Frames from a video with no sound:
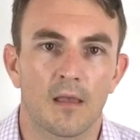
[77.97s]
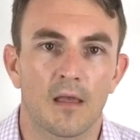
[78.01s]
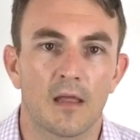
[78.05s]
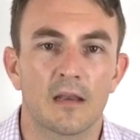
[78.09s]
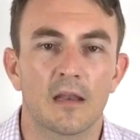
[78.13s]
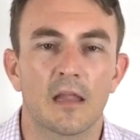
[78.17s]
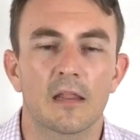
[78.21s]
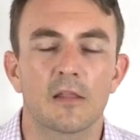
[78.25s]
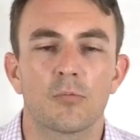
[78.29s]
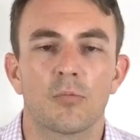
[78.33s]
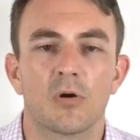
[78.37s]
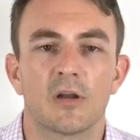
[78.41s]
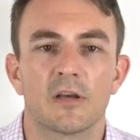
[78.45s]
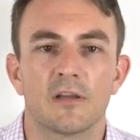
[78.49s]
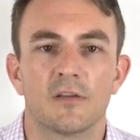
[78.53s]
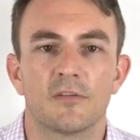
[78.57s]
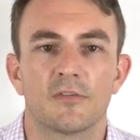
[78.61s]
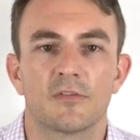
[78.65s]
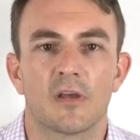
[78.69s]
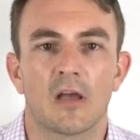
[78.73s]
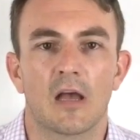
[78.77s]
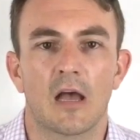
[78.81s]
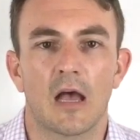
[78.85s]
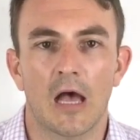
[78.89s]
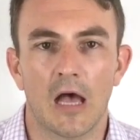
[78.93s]
Another one
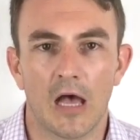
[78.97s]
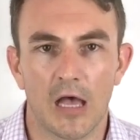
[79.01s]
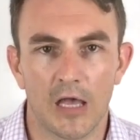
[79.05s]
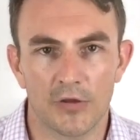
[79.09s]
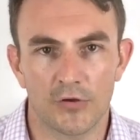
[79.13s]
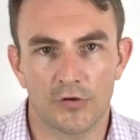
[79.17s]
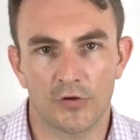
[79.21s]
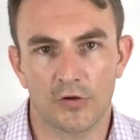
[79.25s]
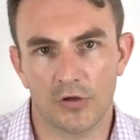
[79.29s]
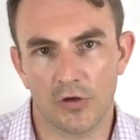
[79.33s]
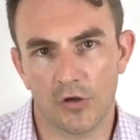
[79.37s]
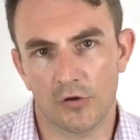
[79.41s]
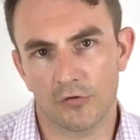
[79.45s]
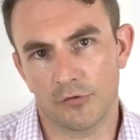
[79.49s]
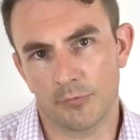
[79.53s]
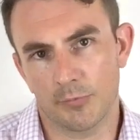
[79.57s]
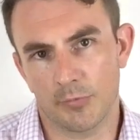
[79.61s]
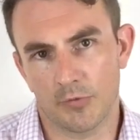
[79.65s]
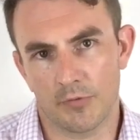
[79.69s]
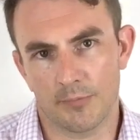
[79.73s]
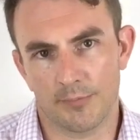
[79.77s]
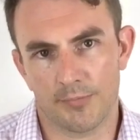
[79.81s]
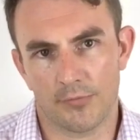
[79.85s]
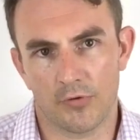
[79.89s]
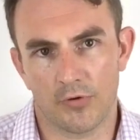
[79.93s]
is, are you
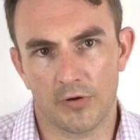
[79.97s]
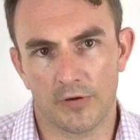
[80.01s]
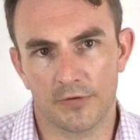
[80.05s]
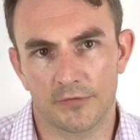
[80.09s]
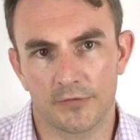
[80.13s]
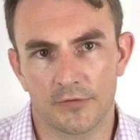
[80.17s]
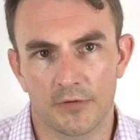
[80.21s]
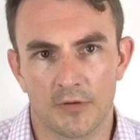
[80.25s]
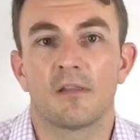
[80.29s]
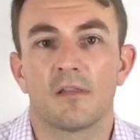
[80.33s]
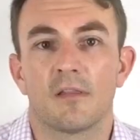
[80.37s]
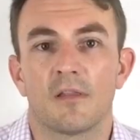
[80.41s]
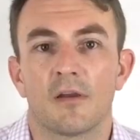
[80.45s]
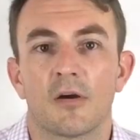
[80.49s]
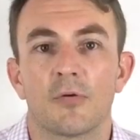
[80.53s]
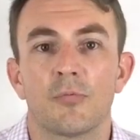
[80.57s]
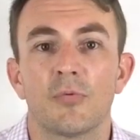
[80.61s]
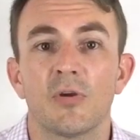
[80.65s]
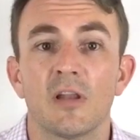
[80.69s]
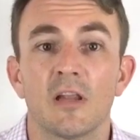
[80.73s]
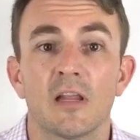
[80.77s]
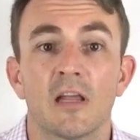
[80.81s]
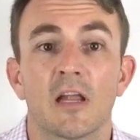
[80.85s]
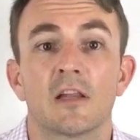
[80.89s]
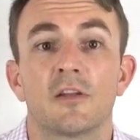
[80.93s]
negotiable on price? There are
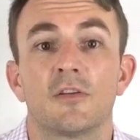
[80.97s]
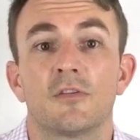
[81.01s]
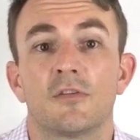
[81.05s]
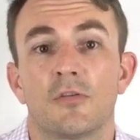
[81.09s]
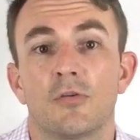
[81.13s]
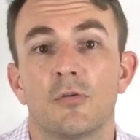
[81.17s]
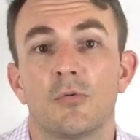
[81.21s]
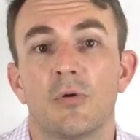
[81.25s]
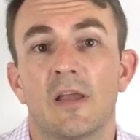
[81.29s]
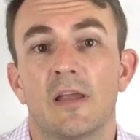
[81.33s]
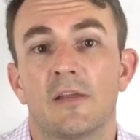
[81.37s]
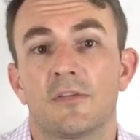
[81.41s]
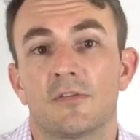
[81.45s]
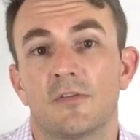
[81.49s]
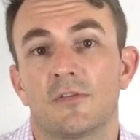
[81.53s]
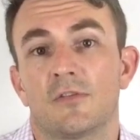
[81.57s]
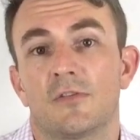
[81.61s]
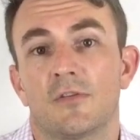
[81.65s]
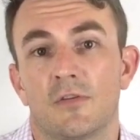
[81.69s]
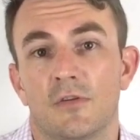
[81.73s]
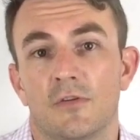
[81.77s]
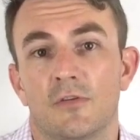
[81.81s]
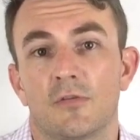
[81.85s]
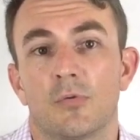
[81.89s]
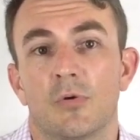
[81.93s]
really only two answers
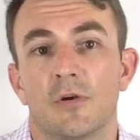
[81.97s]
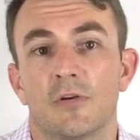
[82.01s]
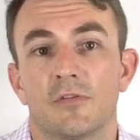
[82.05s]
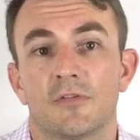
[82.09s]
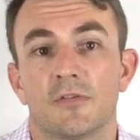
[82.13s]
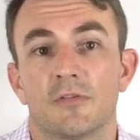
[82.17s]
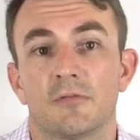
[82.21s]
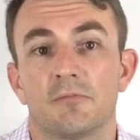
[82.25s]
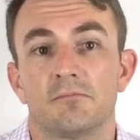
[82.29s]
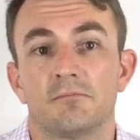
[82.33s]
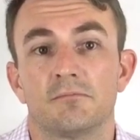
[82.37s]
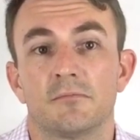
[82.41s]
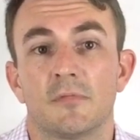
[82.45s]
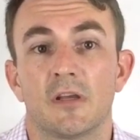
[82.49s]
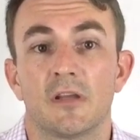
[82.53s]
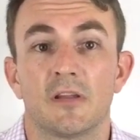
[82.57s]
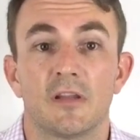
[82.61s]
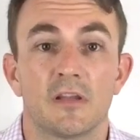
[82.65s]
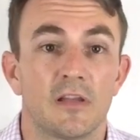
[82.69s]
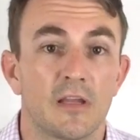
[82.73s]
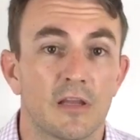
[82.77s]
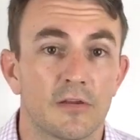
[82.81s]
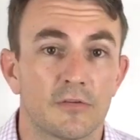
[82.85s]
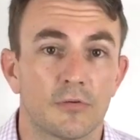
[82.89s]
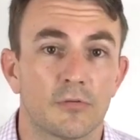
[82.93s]
to this question, either
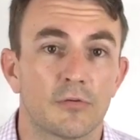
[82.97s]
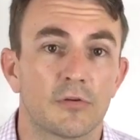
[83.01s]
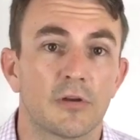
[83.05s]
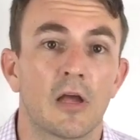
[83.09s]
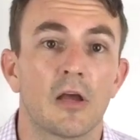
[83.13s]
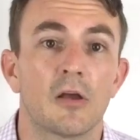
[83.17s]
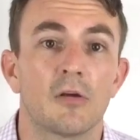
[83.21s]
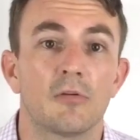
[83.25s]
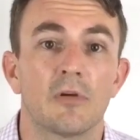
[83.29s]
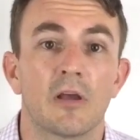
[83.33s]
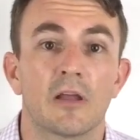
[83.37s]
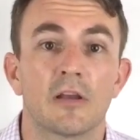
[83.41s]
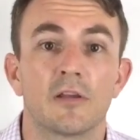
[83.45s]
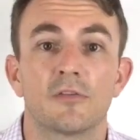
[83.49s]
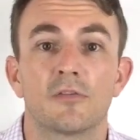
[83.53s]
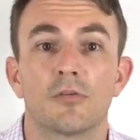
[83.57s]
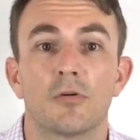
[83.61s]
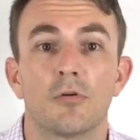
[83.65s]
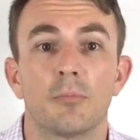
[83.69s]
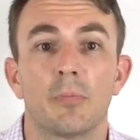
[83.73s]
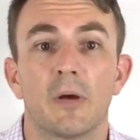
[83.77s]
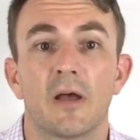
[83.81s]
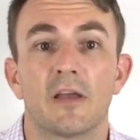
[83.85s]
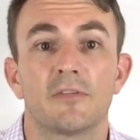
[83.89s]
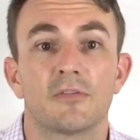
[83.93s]
yes or no, and it's
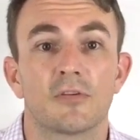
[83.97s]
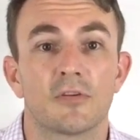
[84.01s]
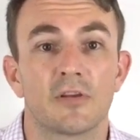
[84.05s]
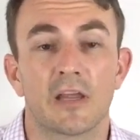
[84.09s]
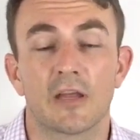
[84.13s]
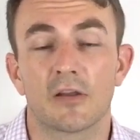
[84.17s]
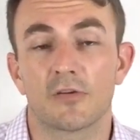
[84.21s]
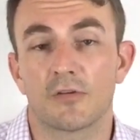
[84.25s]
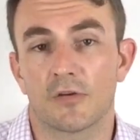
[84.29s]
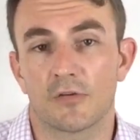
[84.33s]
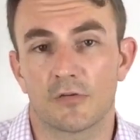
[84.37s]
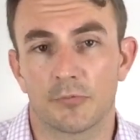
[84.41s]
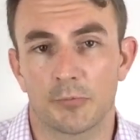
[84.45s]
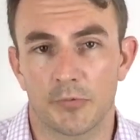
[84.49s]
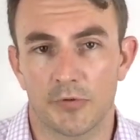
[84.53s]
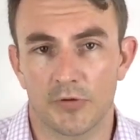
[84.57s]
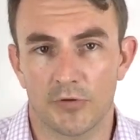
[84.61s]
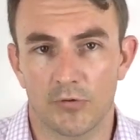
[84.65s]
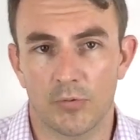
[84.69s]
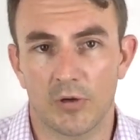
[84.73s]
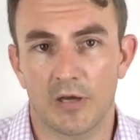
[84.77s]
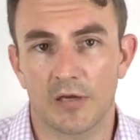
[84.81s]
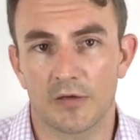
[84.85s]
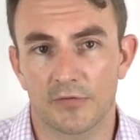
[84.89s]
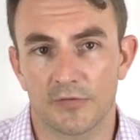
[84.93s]
all based on how desperate
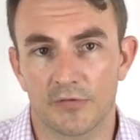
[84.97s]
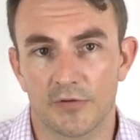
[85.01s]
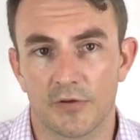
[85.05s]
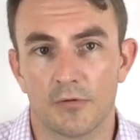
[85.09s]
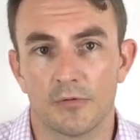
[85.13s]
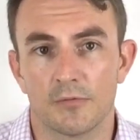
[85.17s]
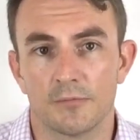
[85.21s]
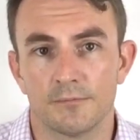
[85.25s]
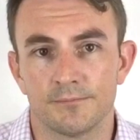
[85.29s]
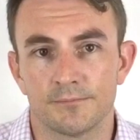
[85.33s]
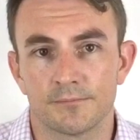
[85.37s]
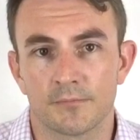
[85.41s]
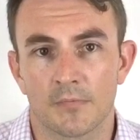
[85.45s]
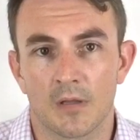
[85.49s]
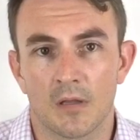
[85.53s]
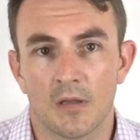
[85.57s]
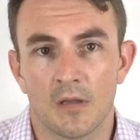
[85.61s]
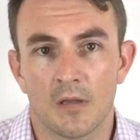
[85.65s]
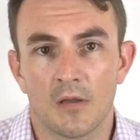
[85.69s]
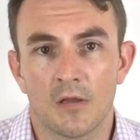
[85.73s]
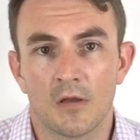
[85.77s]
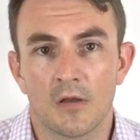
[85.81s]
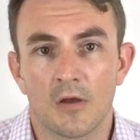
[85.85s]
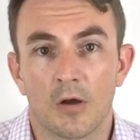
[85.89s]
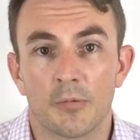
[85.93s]
you are to sell.
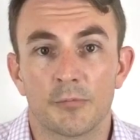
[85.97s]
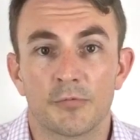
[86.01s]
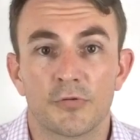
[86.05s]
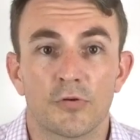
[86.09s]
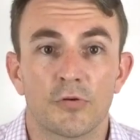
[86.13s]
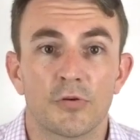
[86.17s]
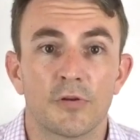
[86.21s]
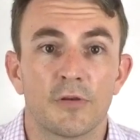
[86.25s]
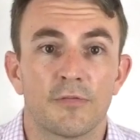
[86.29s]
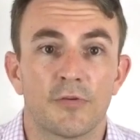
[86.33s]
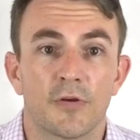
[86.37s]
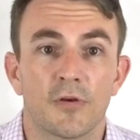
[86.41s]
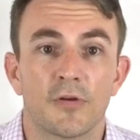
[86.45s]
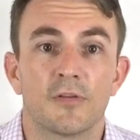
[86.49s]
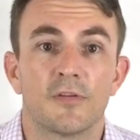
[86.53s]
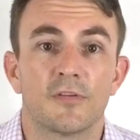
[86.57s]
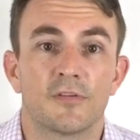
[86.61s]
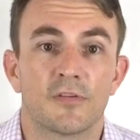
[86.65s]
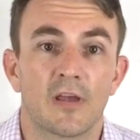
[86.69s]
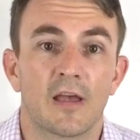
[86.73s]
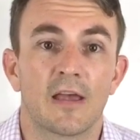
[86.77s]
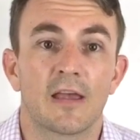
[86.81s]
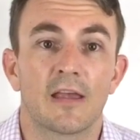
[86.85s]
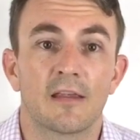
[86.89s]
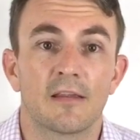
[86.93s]
I'm sure you've heard the
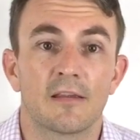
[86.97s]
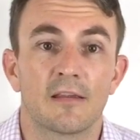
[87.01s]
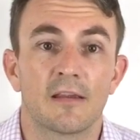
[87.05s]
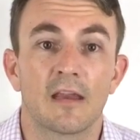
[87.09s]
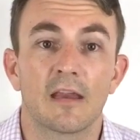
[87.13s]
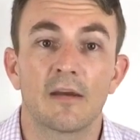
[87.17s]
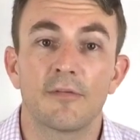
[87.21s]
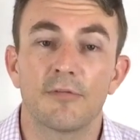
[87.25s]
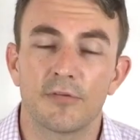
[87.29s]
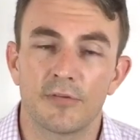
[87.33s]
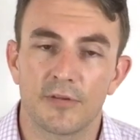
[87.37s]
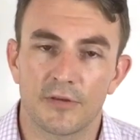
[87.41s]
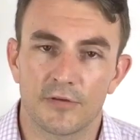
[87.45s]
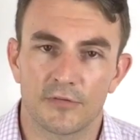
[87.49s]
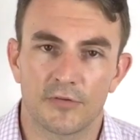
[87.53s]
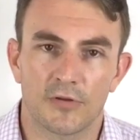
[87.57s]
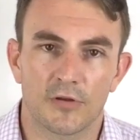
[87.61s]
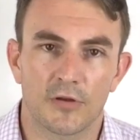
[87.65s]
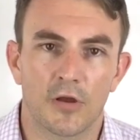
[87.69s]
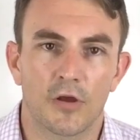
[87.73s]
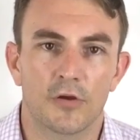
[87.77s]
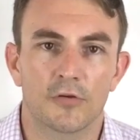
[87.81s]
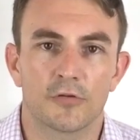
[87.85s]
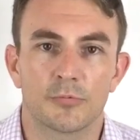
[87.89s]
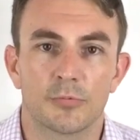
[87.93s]
saying, everything's
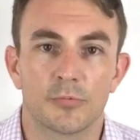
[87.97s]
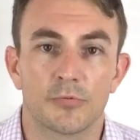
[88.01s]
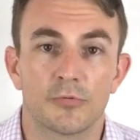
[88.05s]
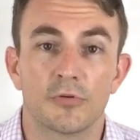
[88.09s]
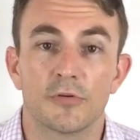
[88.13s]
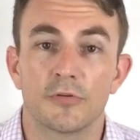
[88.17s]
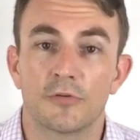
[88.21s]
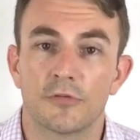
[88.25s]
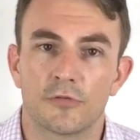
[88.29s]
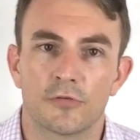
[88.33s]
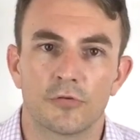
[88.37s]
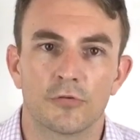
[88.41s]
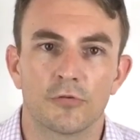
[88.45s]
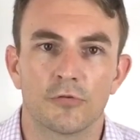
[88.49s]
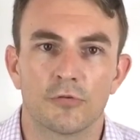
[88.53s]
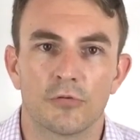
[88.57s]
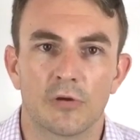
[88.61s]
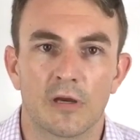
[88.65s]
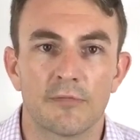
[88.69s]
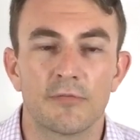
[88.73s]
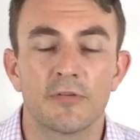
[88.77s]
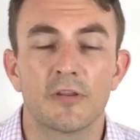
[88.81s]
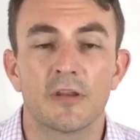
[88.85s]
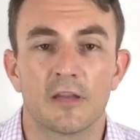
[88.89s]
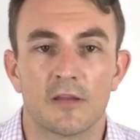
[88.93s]
negotiable. It's true,
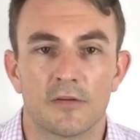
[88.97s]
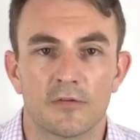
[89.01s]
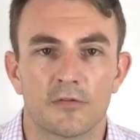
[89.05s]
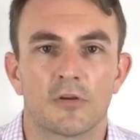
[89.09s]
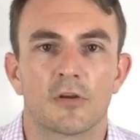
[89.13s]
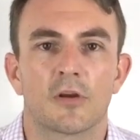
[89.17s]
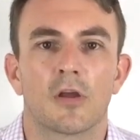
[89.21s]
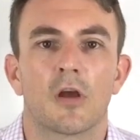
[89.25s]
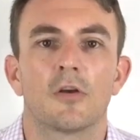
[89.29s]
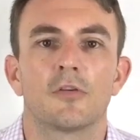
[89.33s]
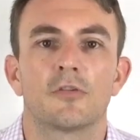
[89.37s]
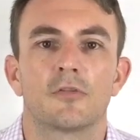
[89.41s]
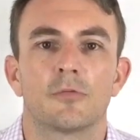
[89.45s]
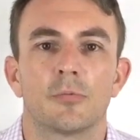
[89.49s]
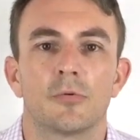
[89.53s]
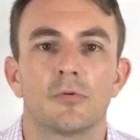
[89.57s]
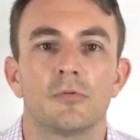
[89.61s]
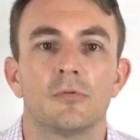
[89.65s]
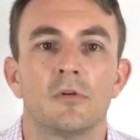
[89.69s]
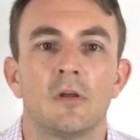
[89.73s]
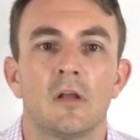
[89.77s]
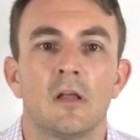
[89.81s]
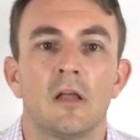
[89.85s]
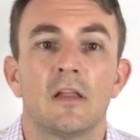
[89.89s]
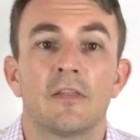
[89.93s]
everything is
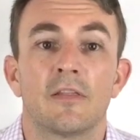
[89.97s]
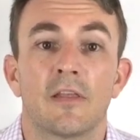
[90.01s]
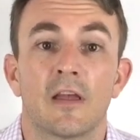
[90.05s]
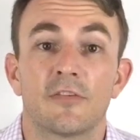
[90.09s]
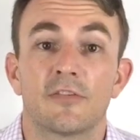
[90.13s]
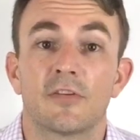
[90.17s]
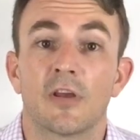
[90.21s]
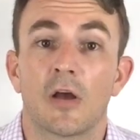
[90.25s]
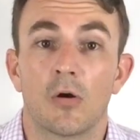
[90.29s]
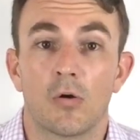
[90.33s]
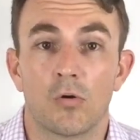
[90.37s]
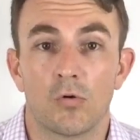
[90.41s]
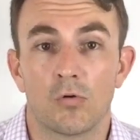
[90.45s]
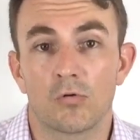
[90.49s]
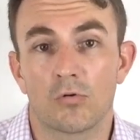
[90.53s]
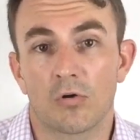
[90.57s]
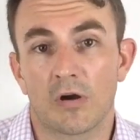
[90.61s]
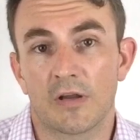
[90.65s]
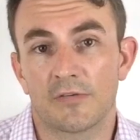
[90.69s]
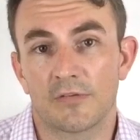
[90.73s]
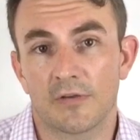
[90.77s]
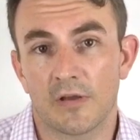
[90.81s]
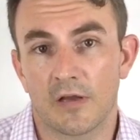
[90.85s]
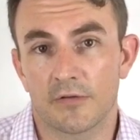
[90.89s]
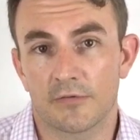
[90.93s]
negotiable. That's how all
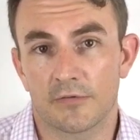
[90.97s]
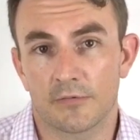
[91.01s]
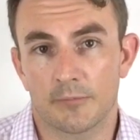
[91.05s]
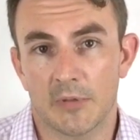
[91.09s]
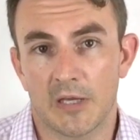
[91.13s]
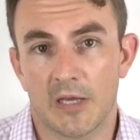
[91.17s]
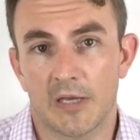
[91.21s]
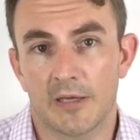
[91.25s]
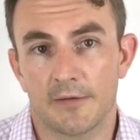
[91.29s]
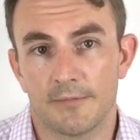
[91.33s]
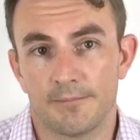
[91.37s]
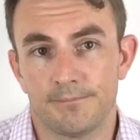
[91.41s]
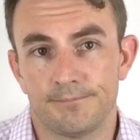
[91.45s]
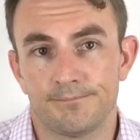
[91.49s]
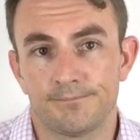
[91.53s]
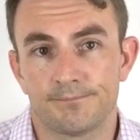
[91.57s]
great sales are made.